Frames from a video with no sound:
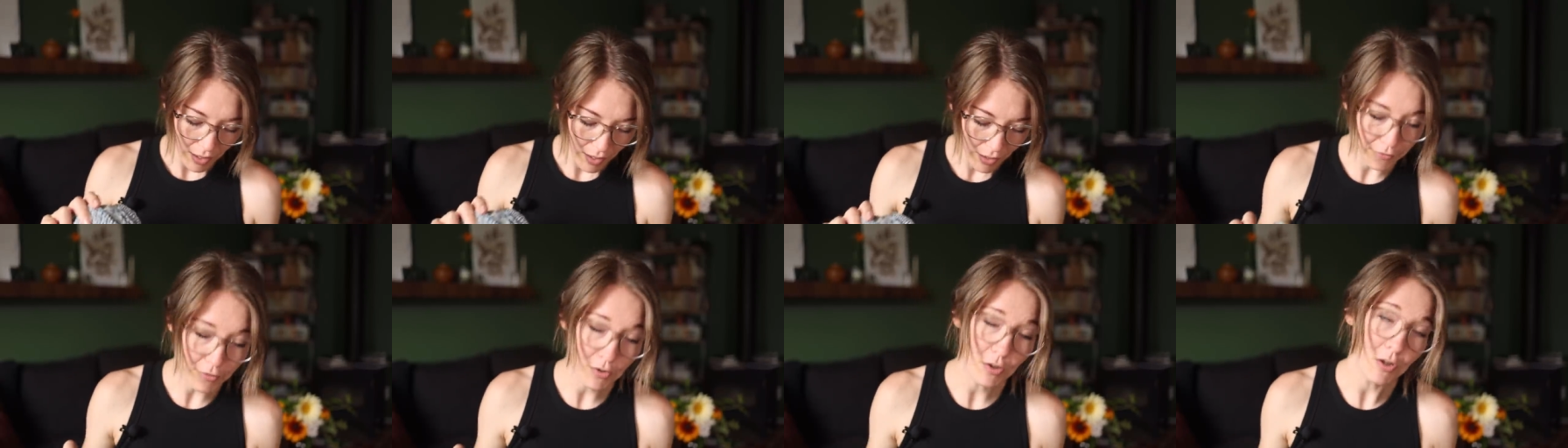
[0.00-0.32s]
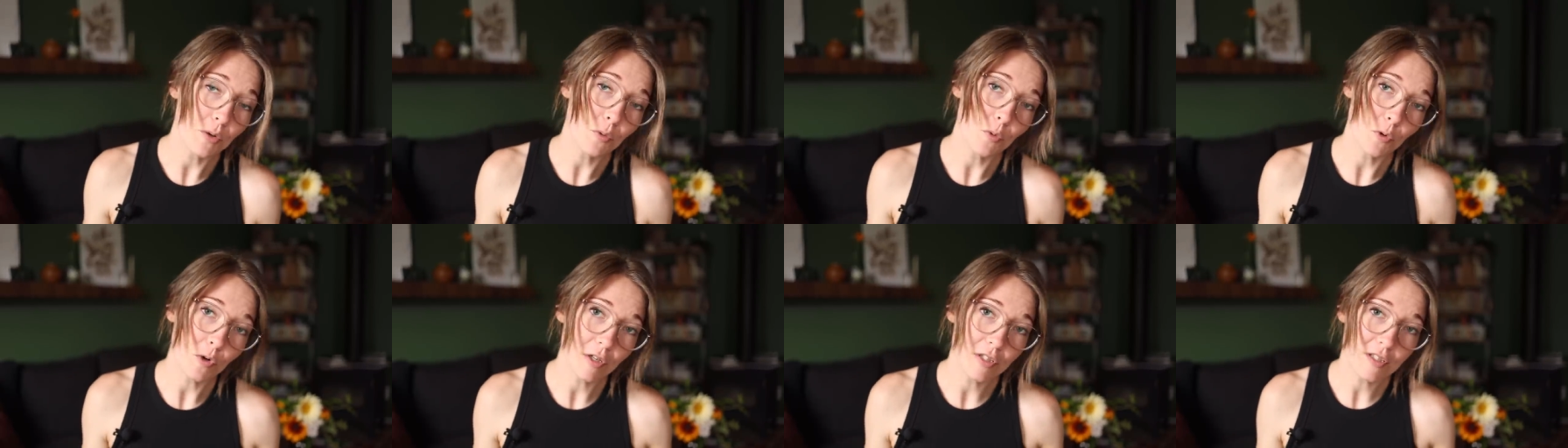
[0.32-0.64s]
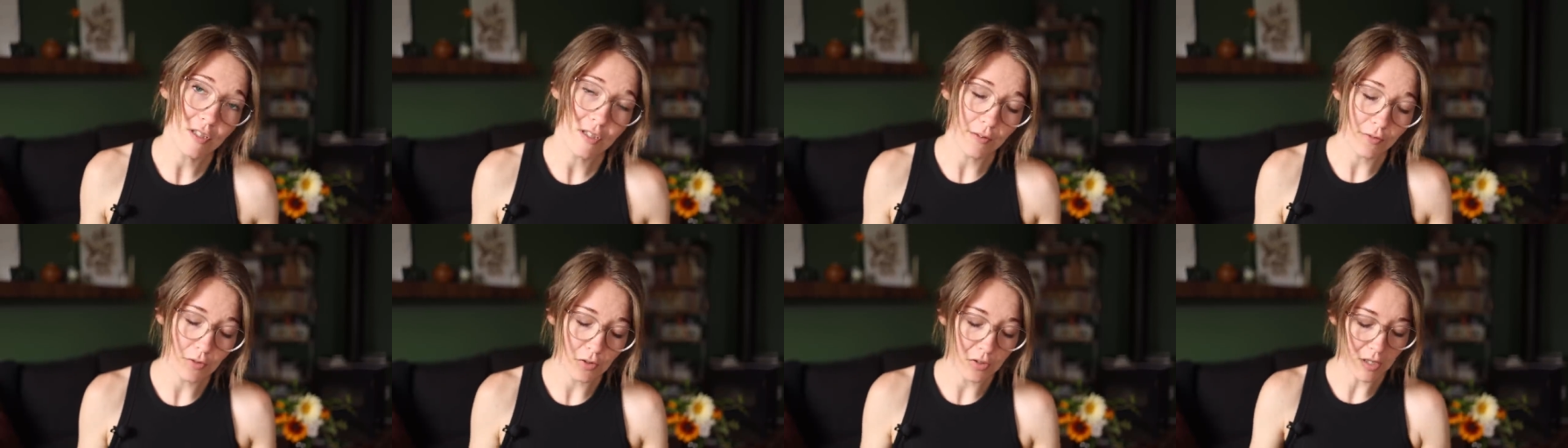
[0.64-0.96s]
I've already worn
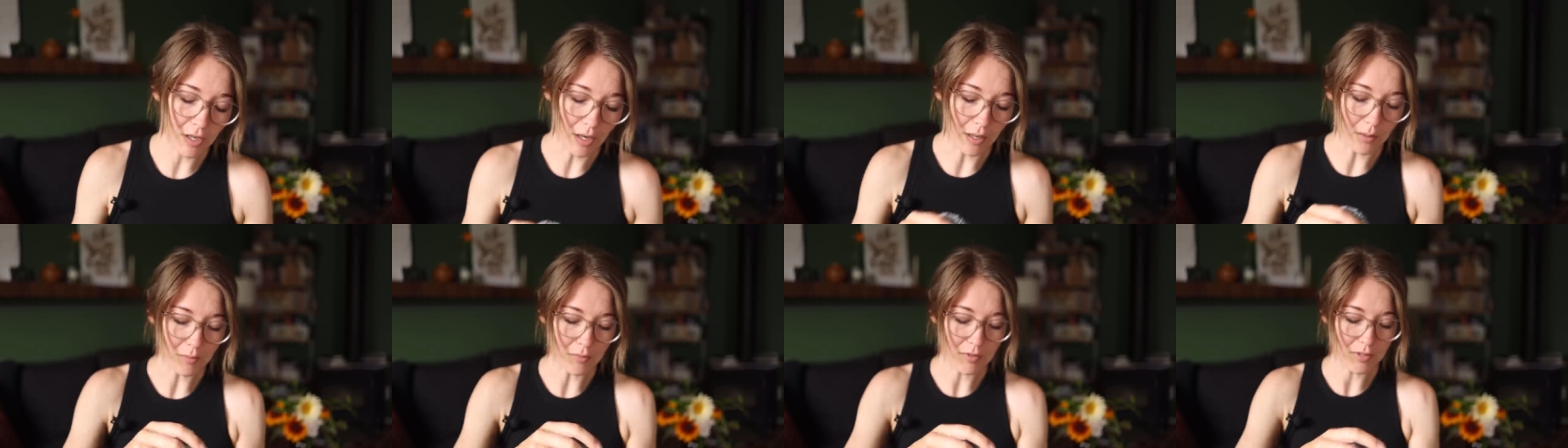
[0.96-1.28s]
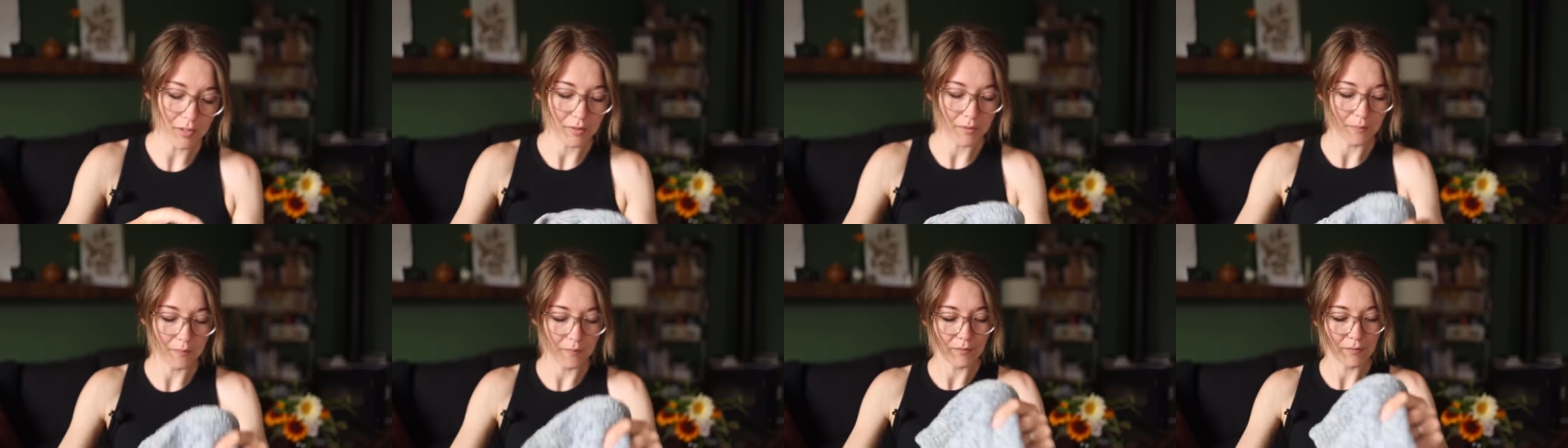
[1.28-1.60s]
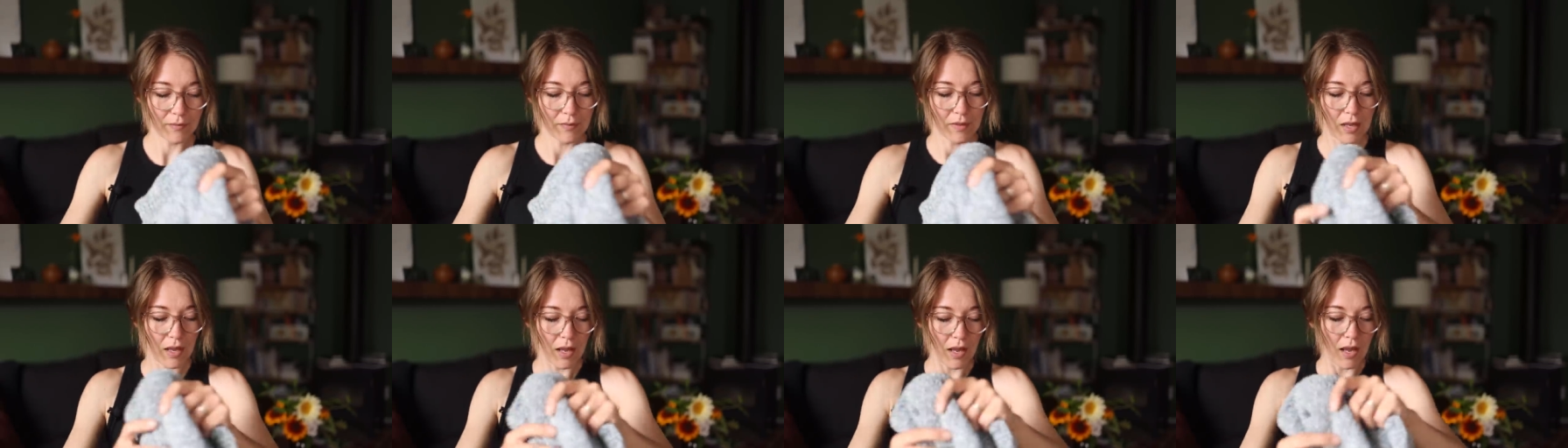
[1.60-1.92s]
it several times.
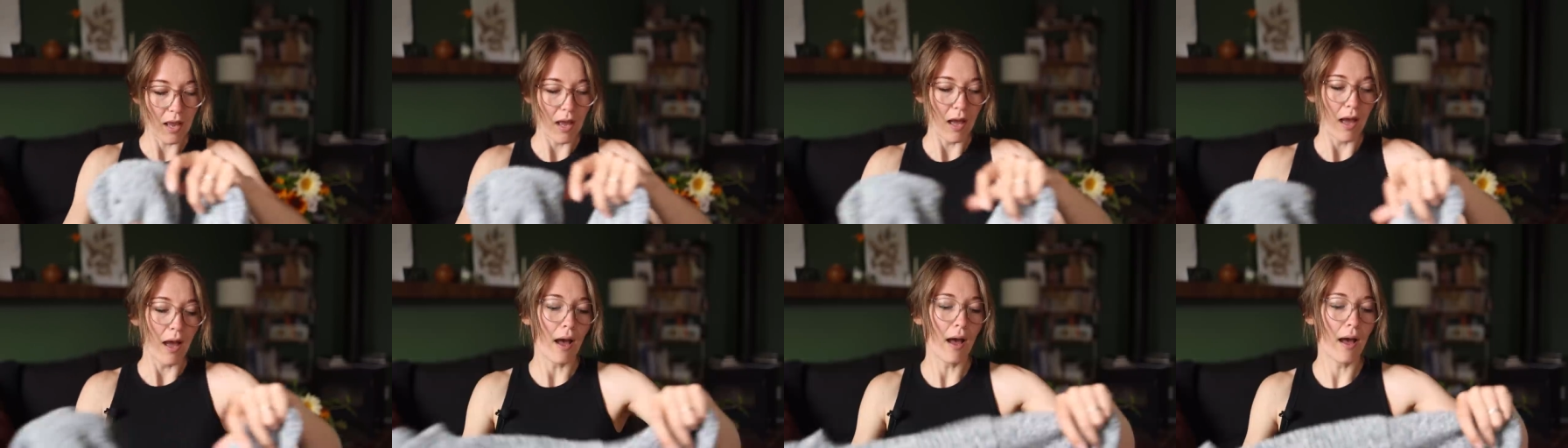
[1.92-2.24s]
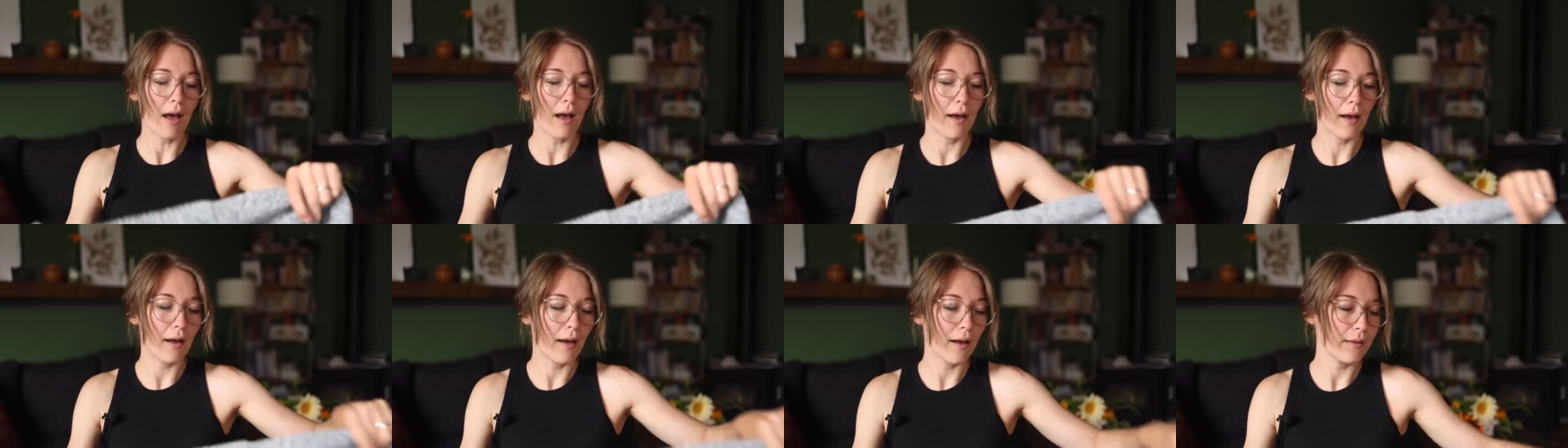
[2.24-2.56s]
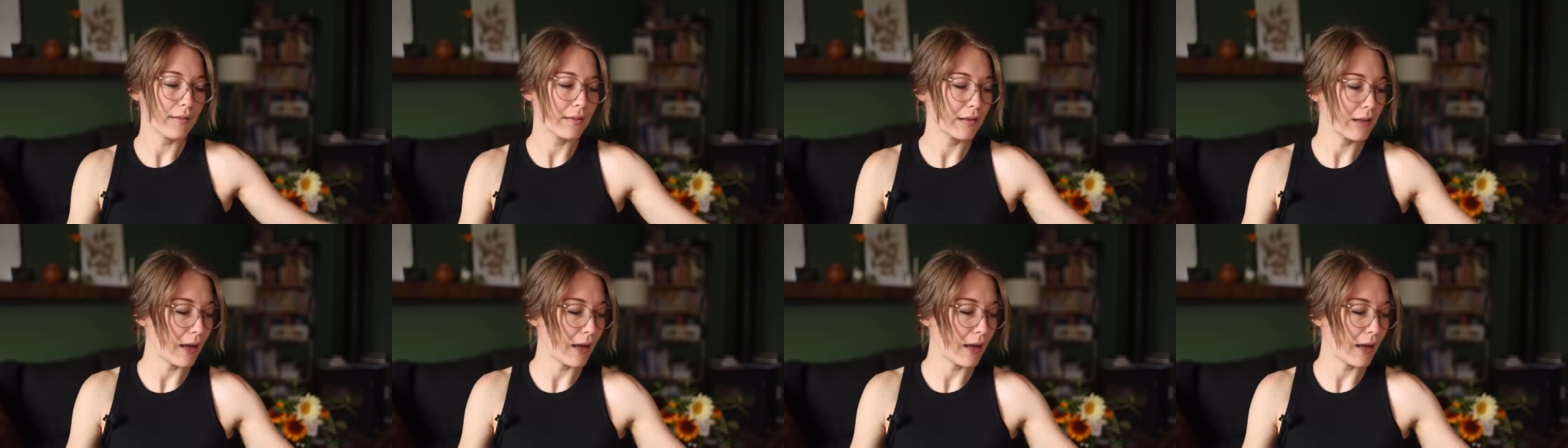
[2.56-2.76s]
Uh,